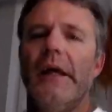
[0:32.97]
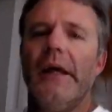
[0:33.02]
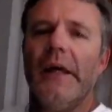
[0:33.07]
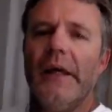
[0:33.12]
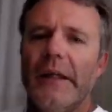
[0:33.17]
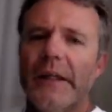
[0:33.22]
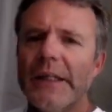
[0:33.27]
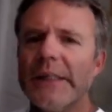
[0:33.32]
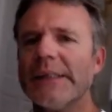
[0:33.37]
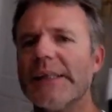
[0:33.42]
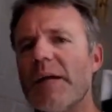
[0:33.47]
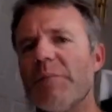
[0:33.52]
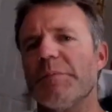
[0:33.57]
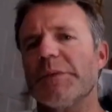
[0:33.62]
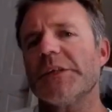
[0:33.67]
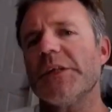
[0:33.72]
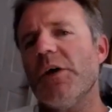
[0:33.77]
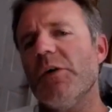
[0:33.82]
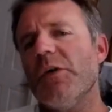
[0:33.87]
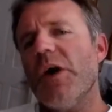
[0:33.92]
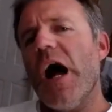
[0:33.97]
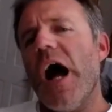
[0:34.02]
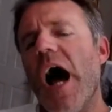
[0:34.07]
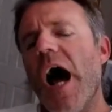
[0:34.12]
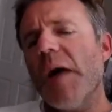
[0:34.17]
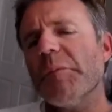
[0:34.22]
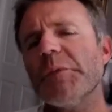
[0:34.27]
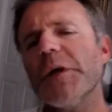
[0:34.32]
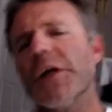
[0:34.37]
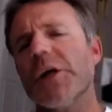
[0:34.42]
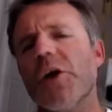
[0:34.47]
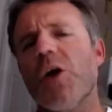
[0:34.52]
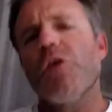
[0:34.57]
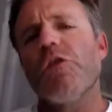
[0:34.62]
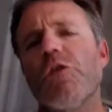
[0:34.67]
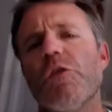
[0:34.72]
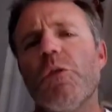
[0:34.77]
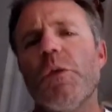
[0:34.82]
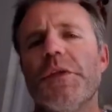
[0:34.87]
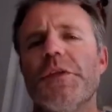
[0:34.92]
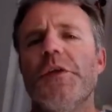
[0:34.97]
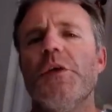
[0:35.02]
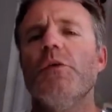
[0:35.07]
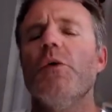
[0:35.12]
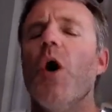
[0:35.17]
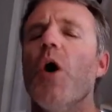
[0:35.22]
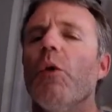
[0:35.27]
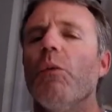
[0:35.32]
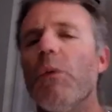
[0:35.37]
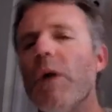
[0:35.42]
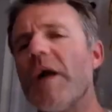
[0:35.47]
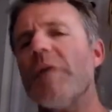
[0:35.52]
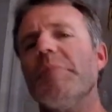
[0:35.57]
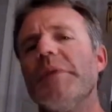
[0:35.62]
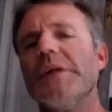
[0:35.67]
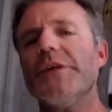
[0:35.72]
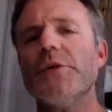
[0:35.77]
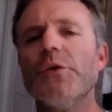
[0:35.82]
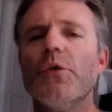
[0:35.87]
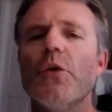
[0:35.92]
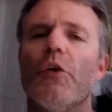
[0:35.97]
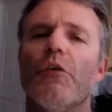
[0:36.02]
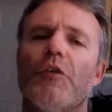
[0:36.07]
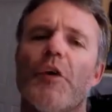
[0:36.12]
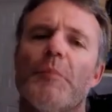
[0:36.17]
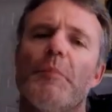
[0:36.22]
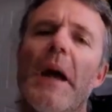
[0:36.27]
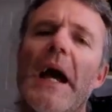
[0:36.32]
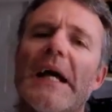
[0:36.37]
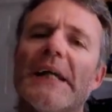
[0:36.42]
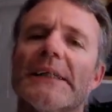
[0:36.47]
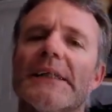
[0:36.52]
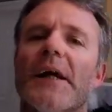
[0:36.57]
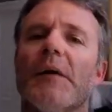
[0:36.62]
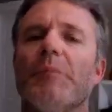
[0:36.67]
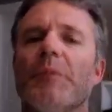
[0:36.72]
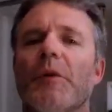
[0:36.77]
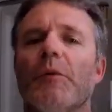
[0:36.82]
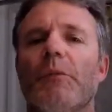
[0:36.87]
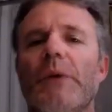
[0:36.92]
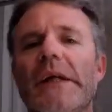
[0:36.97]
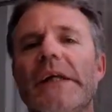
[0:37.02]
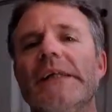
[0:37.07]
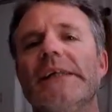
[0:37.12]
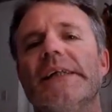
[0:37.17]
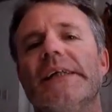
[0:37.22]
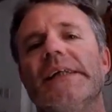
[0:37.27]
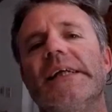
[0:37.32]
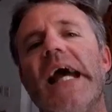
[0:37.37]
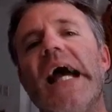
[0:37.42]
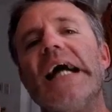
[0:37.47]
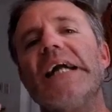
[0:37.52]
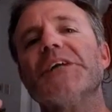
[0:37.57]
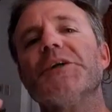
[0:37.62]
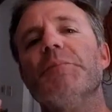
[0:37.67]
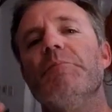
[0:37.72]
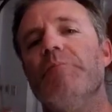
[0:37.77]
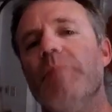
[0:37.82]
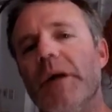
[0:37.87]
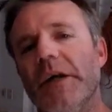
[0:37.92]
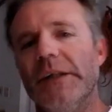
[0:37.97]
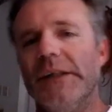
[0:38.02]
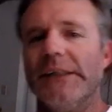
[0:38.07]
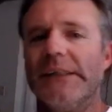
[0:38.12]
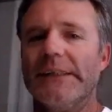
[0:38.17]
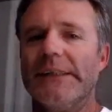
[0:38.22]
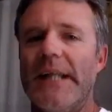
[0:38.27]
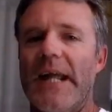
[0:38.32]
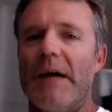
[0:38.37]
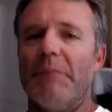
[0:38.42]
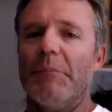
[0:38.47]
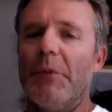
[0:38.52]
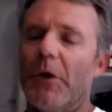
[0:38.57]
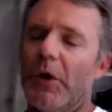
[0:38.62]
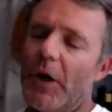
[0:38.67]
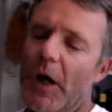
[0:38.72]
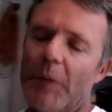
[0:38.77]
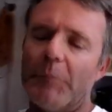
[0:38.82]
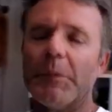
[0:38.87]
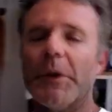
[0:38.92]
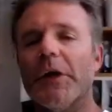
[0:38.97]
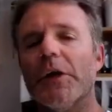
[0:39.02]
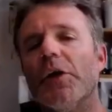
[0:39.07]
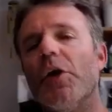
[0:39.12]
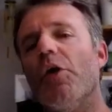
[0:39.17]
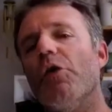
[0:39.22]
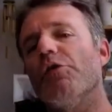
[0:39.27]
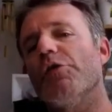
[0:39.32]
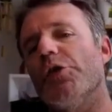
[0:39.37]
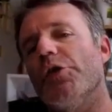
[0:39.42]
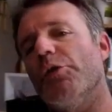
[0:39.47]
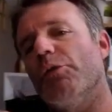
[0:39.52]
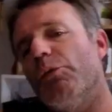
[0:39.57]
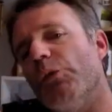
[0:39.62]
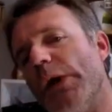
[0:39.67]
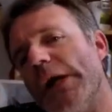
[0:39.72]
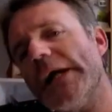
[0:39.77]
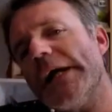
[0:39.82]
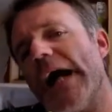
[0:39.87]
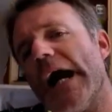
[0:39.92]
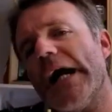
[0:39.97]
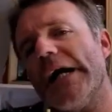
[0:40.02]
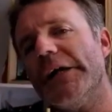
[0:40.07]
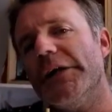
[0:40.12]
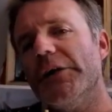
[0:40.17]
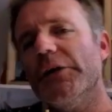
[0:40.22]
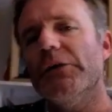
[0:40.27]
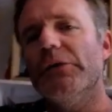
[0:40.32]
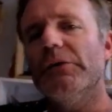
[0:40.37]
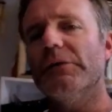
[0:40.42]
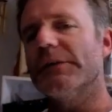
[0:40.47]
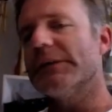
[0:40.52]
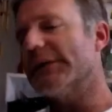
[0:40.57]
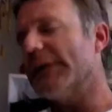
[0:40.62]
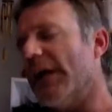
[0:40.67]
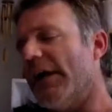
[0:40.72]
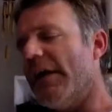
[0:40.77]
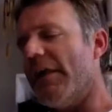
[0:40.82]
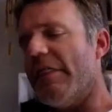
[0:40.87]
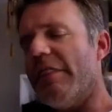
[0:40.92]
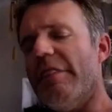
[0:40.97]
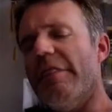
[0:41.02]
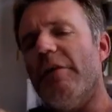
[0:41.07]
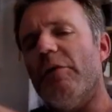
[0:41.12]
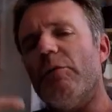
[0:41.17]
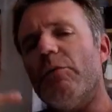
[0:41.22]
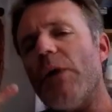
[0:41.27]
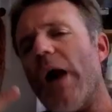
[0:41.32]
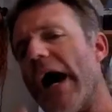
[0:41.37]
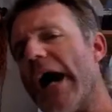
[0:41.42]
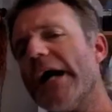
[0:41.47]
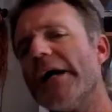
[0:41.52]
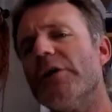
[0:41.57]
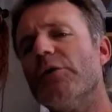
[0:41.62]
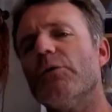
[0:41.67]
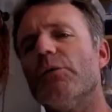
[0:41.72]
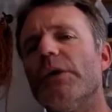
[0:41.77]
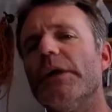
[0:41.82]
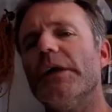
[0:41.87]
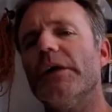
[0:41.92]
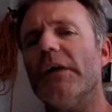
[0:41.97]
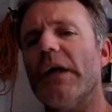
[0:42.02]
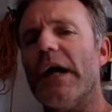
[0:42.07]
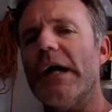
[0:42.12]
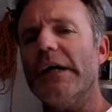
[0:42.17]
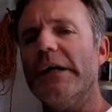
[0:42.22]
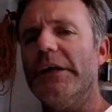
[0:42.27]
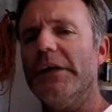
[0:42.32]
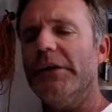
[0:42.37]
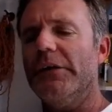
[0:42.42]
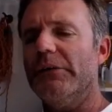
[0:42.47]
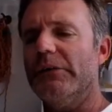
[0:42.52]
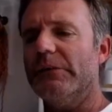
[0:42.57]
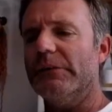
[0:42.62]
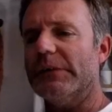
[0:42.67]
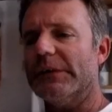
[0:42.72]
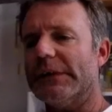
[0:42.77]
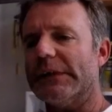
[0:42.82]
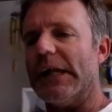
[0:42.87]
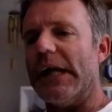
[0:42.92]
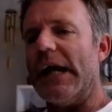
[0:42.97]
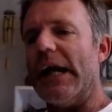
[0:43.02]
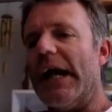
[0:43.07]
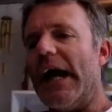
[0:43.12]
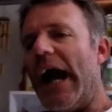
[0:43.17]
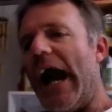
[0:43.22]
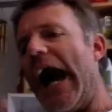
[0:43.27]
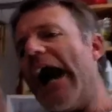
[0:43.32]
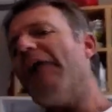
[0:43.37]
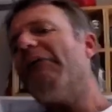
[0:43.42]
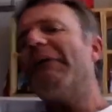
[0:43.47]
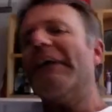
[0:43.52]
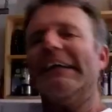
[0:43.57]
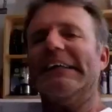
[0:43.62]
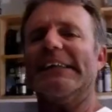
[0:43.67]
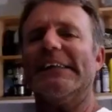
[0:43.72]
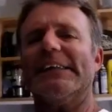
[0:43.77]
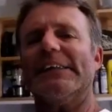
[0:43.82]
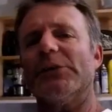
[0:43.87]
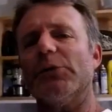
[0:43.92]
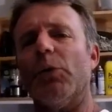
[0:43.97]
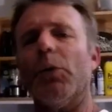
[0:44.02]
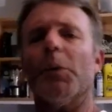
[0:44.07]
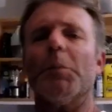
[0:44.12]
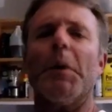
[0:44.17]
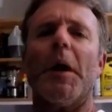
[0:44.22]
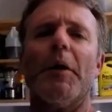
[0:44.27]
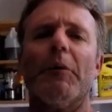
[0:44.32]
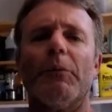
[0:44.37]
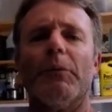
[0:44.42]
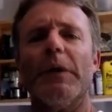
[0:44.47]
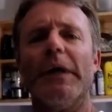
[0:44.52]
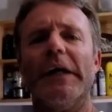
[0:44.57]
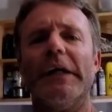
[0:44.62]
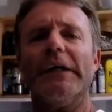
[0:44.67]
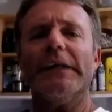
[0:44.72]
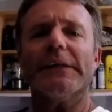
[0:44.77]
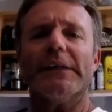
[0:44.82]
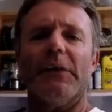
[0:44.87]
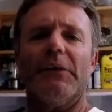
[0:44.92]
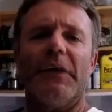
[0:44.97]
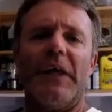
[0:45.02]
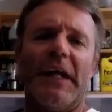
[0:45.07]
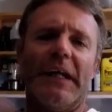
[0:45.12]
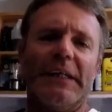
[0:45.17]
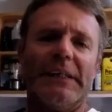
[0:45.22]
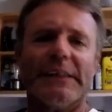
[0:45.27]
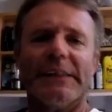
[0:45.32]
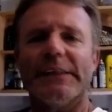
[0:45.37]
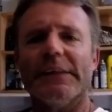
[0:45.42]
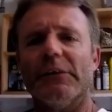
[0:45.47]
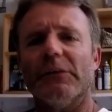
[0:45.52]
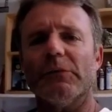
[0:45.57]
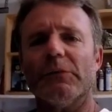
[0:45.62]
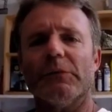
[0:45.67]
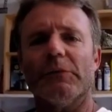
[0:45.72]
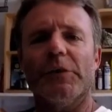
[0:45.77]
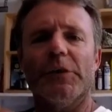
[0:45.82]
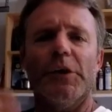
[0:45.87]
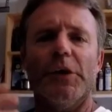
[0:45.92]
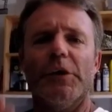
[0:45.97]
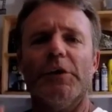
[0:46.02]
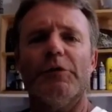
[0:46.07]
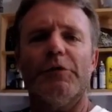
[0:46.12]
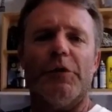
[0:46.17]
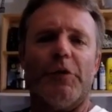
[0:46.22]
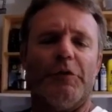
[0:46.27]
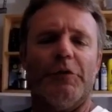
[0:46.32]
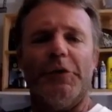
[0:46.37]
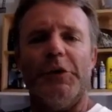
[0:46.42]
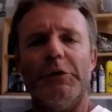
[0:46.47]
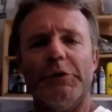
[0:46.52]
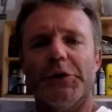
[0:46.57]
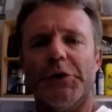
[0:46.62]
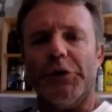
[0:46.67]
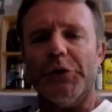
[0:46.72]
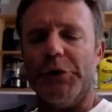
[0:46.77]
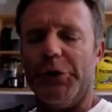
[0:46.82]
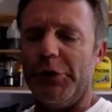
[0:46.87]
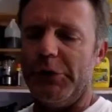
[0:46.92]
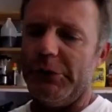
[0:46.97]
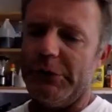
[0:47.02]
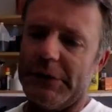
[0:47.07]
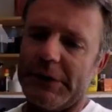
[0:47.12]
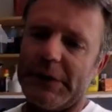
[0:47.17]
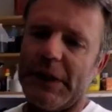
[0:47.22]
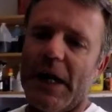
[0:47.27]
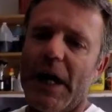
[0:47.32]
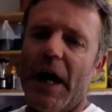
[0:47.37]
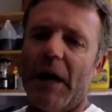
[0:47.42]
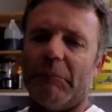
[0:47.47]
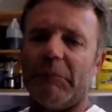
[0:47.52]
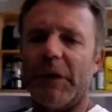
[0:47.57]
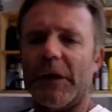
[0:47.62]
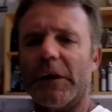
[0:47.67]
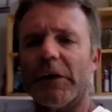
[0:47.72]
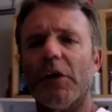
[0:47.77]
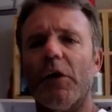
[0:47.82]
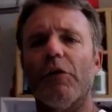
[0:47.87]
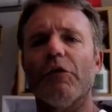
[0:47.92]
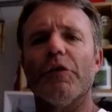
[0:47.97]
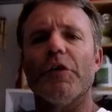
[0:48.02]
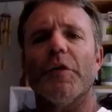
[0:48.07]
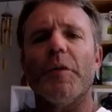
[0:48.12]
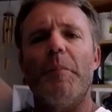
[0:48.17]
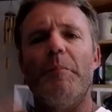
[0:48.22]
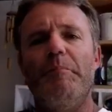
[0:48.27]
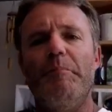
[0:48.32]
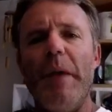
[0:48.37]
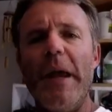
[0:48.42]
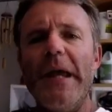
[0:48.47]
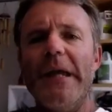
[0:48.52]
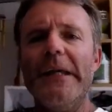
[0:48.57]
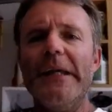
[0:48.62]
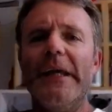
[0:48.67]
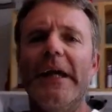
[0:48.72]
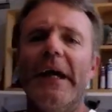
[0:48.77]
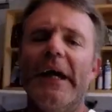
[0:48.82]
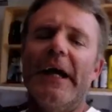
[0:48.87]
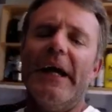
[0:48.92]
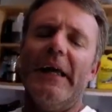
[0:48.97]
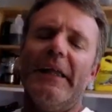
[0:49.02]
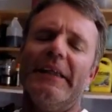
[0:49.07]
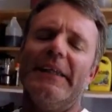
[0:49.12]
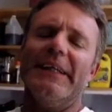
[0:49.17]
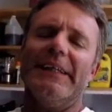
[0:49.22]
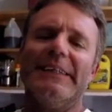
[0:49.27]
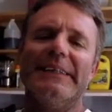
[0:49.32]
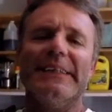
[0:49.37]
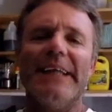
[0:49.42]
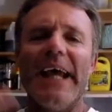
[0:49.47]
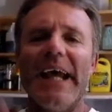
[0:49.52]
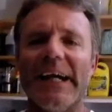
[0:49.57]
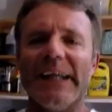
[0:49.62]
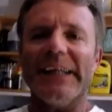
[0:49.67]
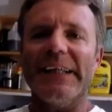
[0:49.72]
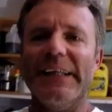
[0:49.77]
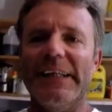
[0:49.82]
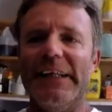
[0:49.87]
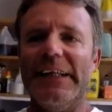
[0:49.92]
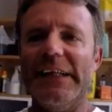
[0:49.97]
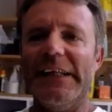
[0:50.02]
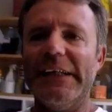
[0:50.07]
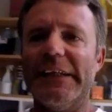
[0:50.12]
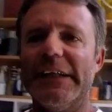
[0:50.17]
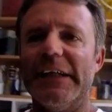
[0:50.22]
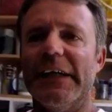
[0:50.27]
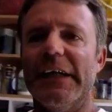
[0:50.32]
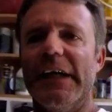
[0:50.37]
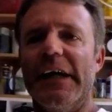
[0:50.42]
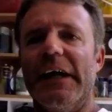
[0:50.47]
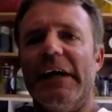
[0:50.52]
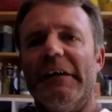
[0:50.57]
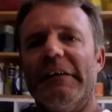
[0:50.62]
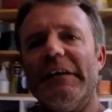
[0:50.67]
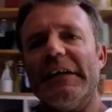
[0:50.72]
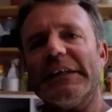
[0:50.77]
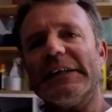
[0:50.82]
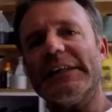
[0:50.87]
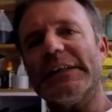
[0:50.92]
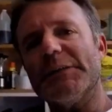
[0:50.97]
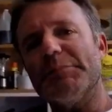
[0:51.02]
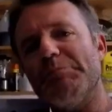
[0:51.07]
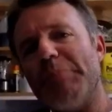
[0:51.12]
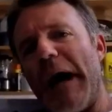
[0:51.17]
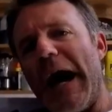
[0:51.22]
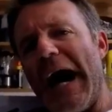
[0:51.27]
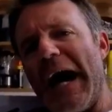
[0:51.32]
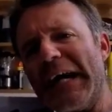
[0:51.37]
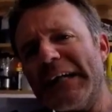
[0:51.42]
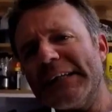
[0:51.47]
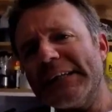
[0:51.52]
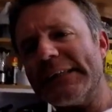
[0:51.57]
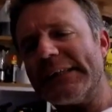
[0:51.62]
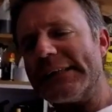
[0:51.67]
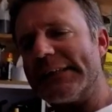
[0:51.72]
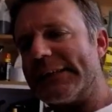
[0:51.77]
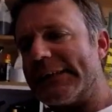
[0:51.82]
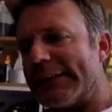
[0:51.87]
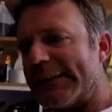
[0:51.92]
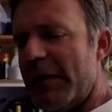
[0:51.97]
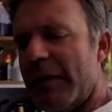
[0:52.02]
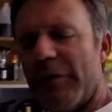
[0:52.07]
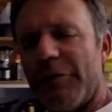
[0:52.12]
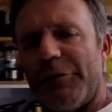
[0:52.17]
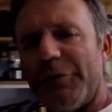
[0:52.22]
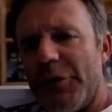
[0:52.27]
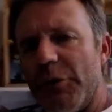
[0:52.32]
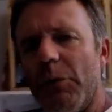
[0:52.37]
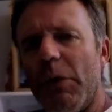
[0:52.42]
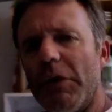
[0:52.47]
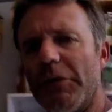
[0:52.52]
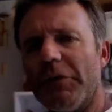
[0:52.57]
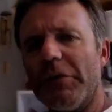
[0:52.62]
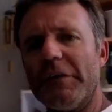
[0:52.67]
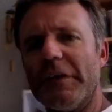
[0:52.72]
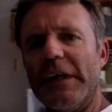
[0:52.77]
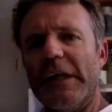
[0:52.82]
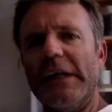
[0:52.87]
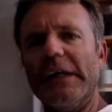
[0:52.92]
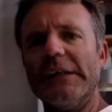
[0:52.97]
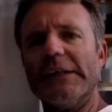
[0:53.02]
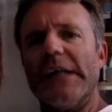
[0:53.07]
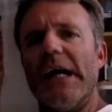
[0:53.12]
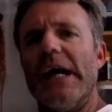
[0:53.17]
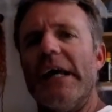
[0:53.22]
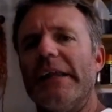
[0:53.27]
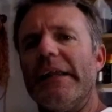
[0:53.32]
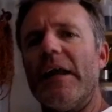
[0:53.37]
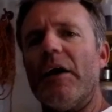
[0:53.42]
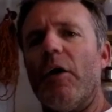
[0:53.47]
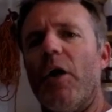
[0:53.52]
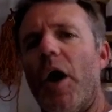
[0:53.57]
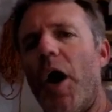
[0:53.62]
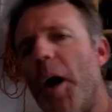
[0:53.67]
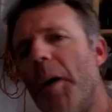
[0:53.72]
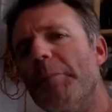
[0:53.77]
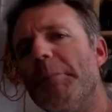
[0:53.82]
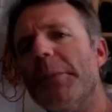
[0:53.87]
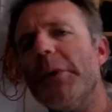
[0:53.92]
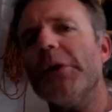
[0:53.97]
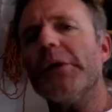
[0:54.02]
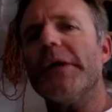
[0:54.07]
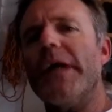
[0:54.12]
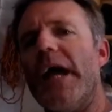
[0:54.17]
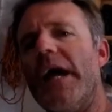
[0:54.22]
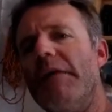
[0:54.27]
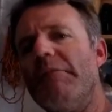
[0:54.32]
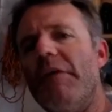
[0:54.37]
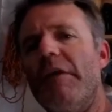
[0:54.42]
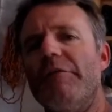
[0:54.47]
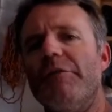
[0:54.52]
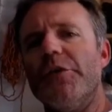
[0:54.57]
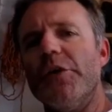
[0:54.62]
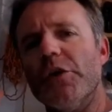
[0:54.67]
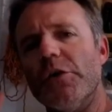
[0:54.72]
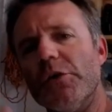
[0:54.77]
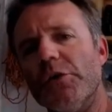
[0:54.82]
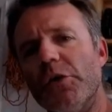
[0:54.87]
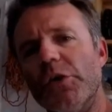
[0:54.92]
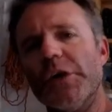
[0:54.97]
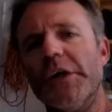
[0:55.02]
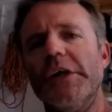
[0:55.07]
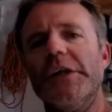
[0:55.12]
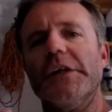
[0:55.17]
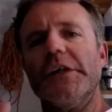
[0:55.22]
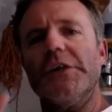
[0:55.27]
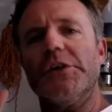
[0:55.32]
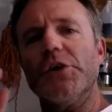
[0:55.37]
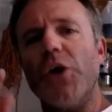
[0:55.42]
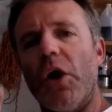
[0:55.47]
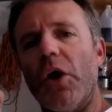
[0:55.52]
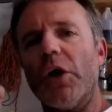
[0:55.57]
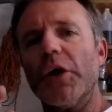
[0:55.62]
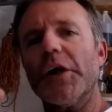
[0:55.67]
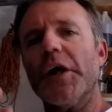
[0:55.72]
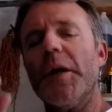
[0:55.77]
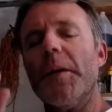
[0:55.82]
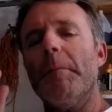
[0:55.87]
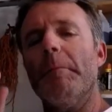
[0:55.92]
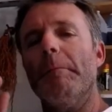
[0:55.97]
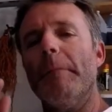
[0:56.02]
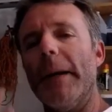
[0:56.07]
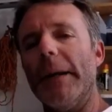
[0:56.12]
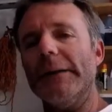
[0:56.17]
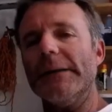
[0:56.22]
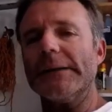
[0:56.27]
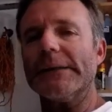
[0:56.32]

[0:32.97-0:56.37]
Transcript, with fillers: In this episode, I'm going to go over with you what I've been doing over the past couple of weeks to catch mutton snapper. I'm going to go over the rig I use, the rod and reel I use, how I store my rig so that it's still good for future use. I'm going to go over the bait, the technique, the spots, and a few other things that'll up your game if you're looking to target mutton